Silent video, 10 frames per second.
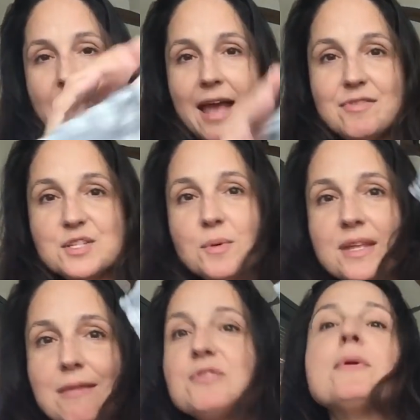have this one that
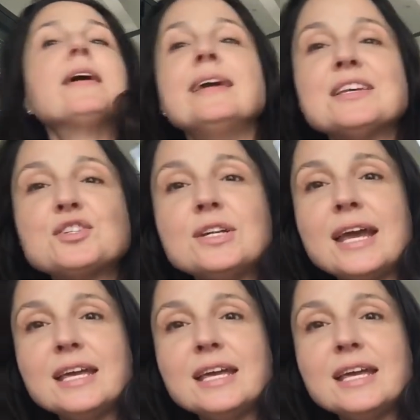I was wearing yesterday.